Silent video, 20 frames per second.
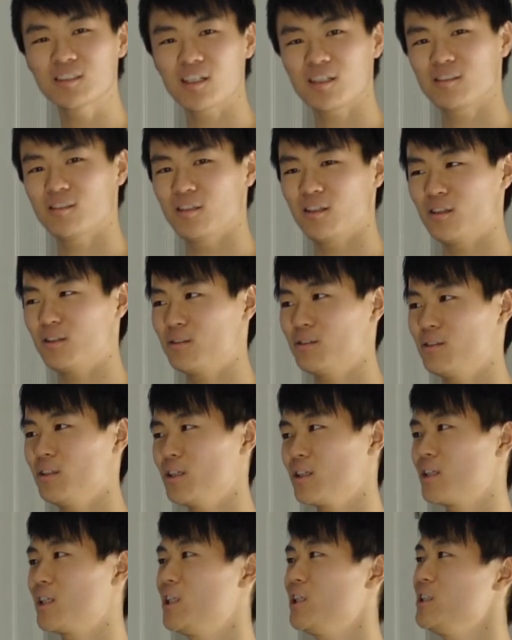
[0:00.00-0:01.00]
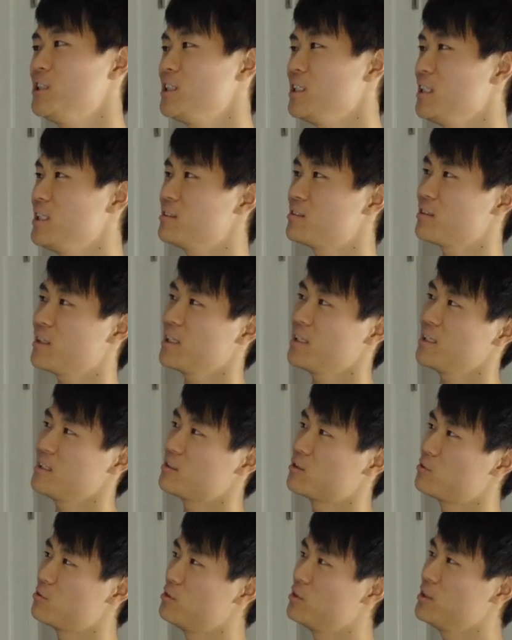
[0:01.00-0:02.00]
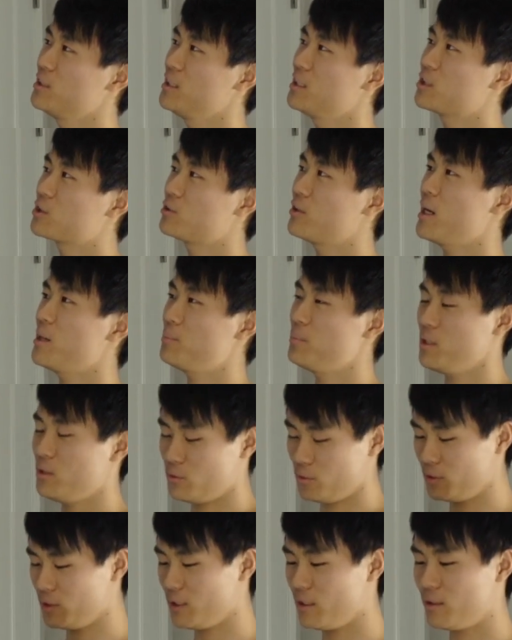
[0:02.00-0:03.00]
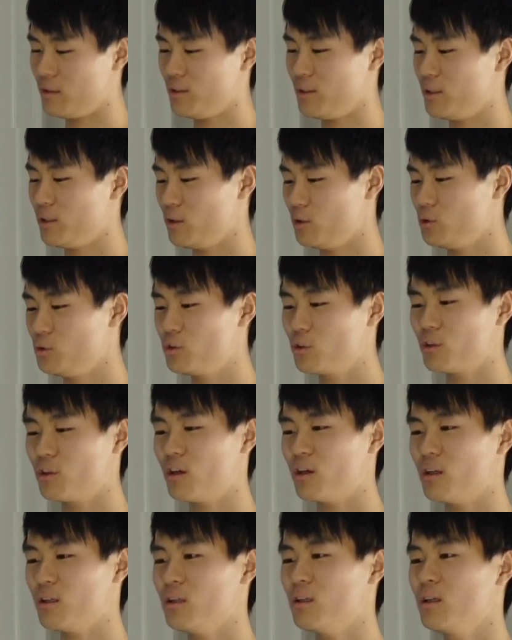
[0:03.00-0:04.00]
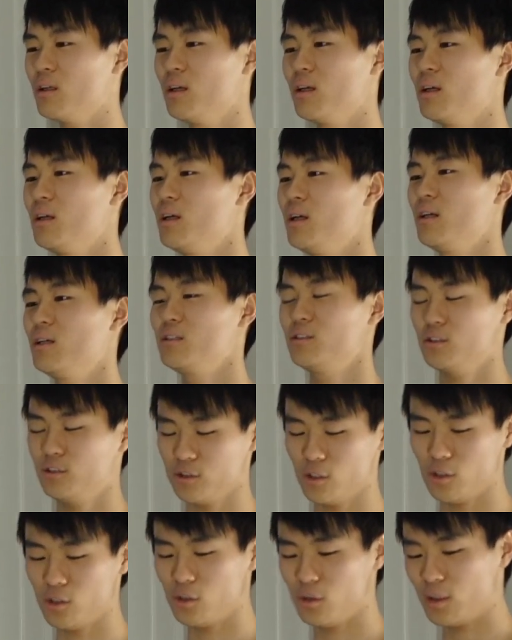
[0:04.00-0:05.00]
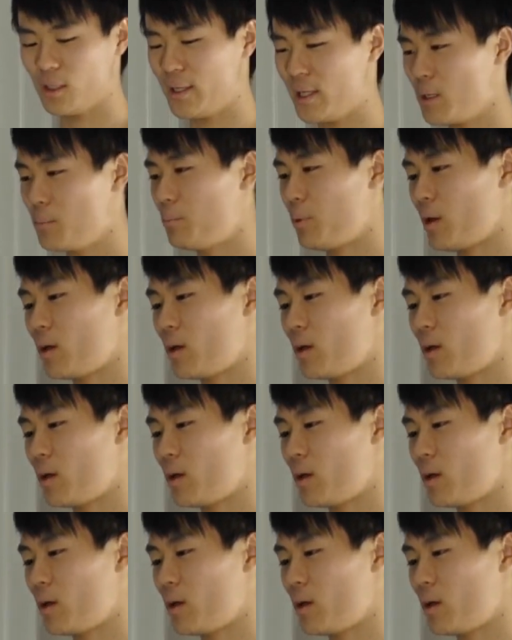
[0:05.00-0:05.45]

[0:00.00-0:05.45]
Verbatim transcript: sucks though. The cushion is like this really crappy, really thin Lunarlon. So like it